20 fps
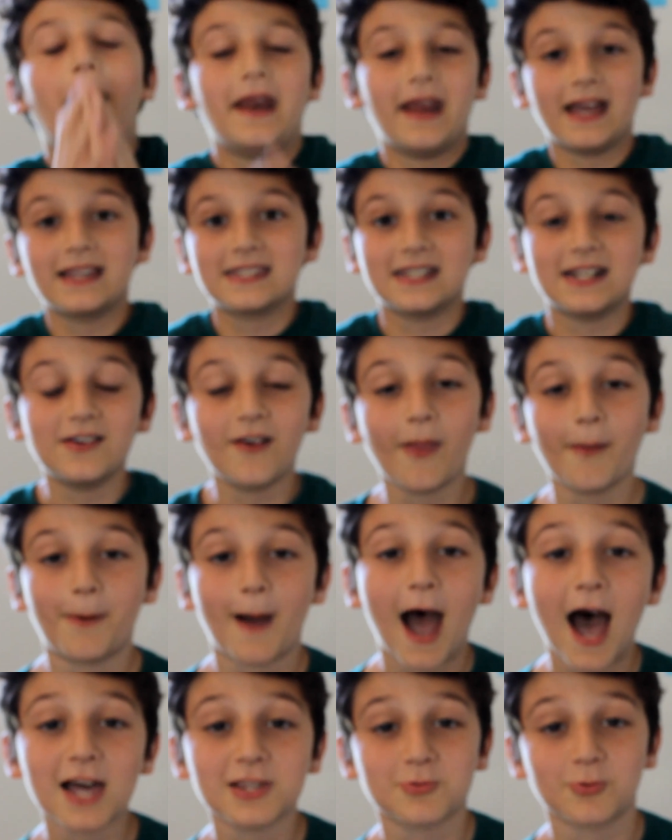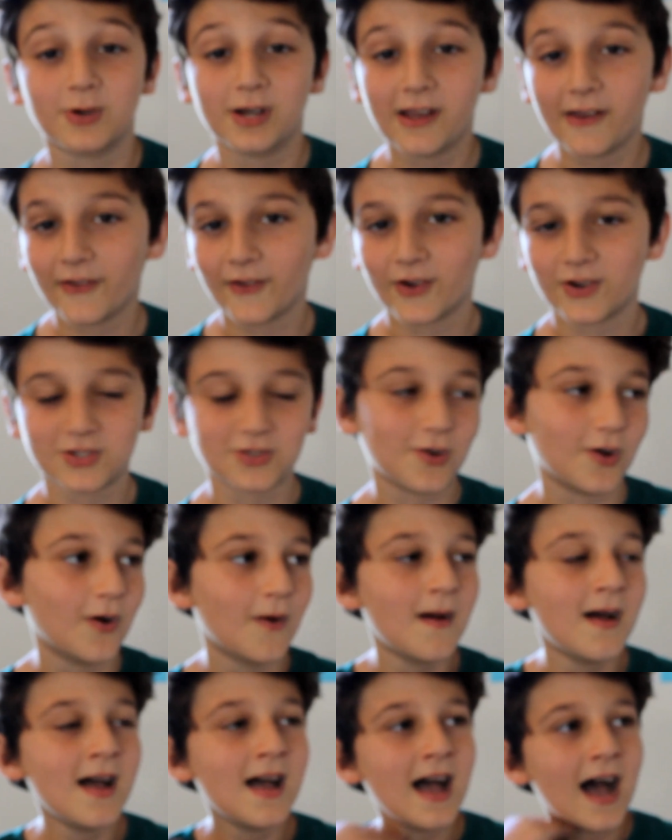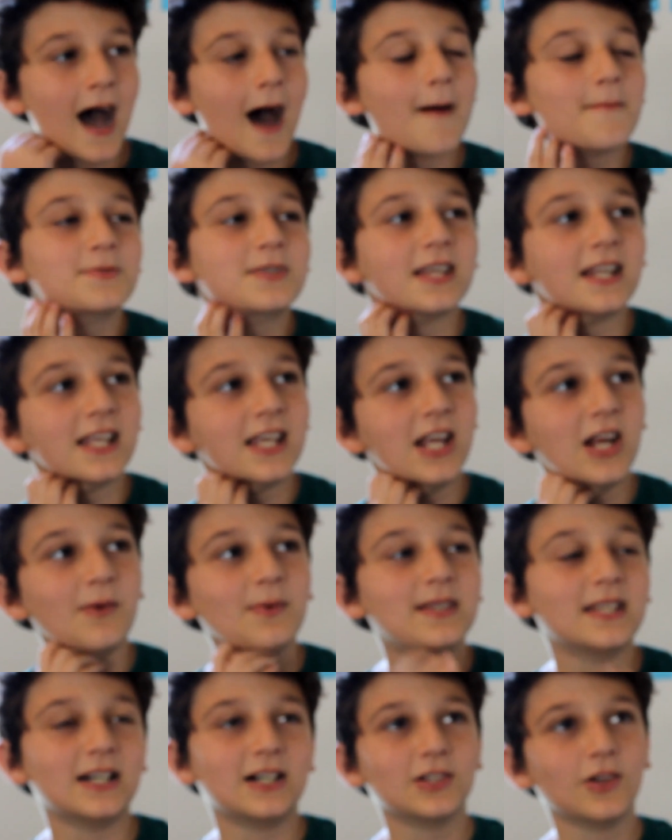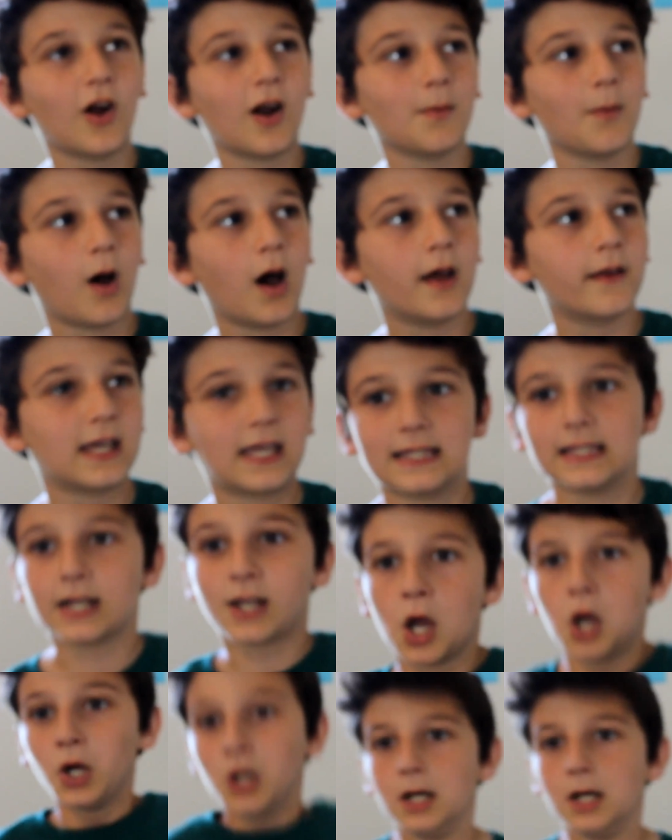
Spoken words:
and I didn't know the password either, so I'm sitting here with the alarm on thinking like,